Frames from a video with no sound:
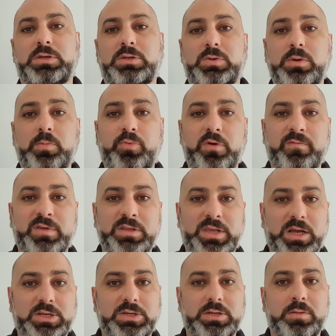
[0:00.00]
to improve
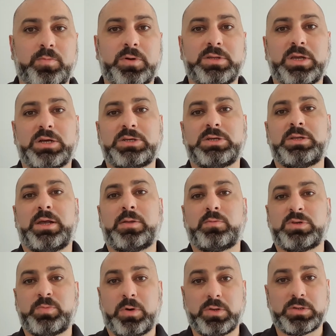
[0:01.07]
detection, protection, and
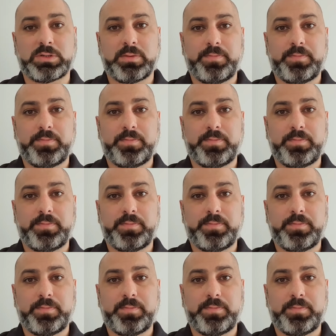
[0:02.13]
response.